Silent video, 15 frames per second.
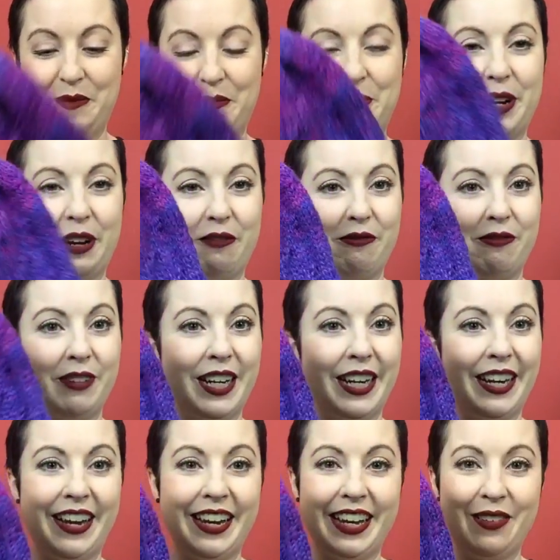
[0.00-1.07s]
but I really
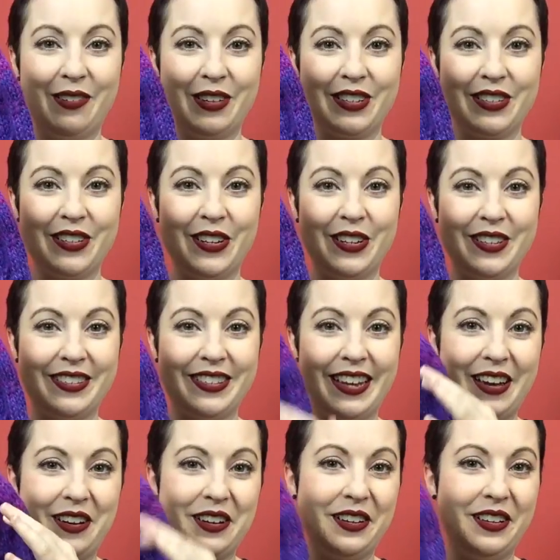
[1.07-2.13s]
like how it turns
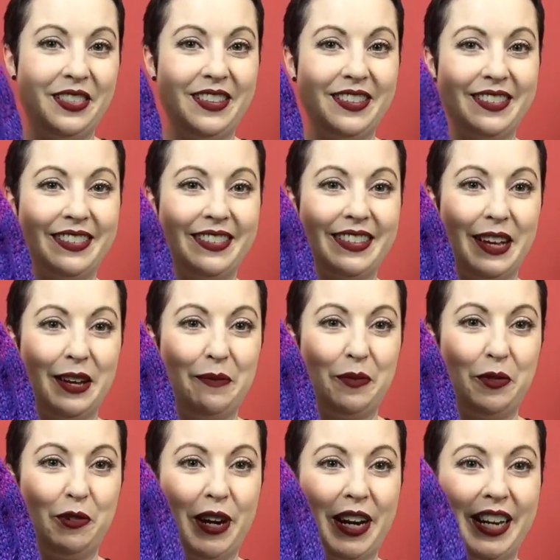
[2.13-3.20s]
out in this
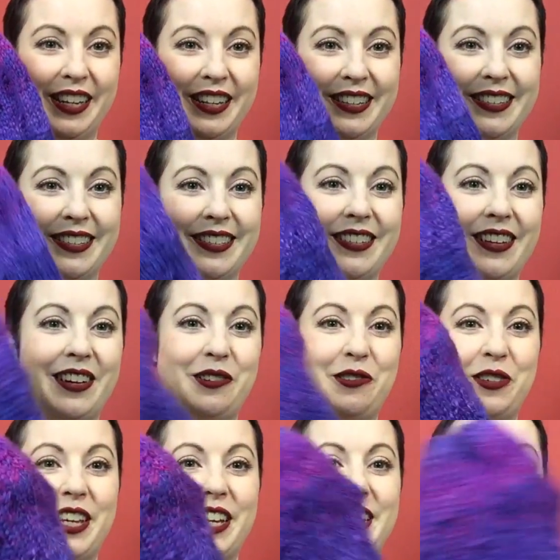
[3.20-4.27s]
gradient style
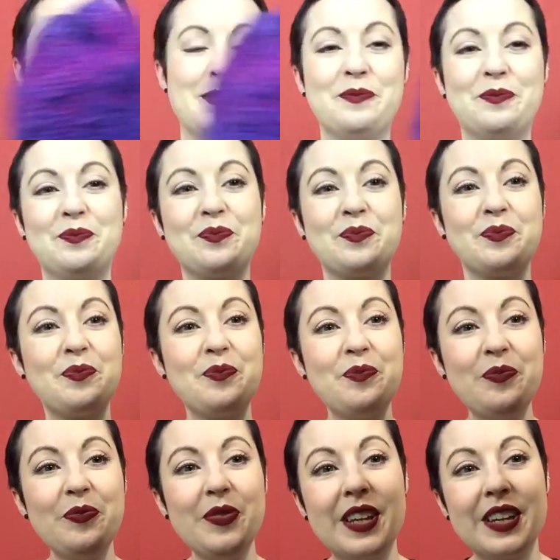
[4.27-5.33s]
yarn,
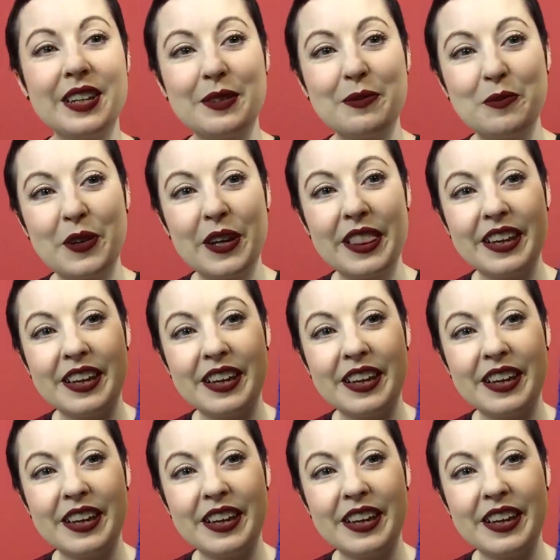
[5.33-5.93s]
where the